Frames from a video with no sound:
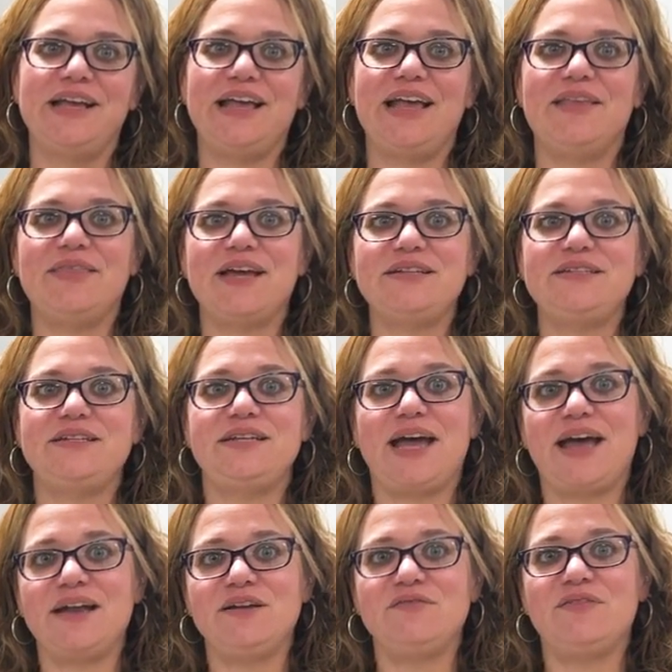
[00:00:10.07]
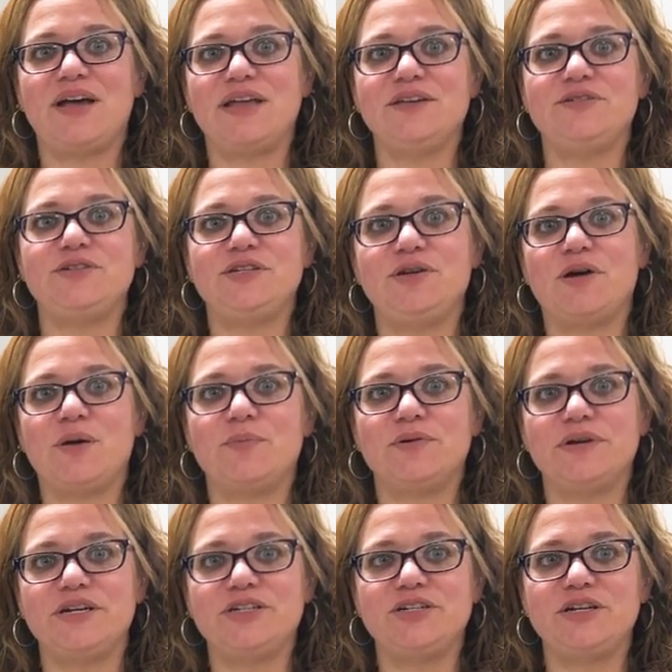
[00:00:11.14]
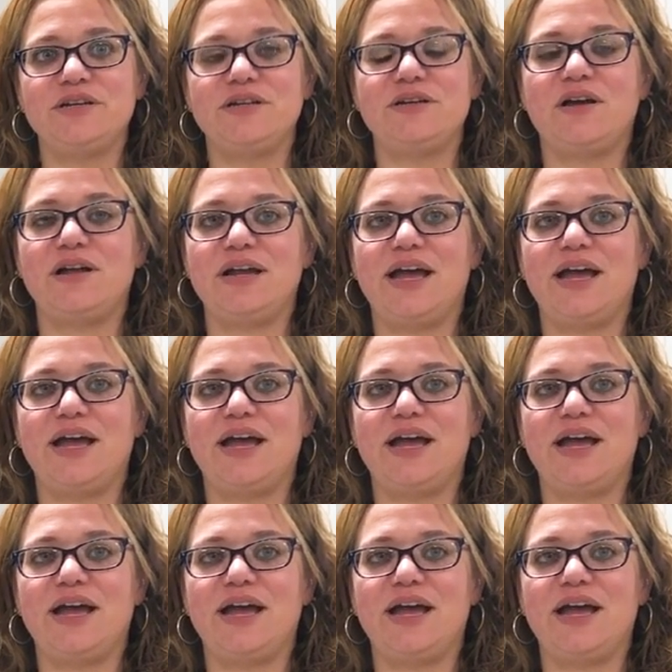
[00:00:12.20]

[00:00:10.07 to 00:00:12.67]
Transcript: And that's adding value to your operation and not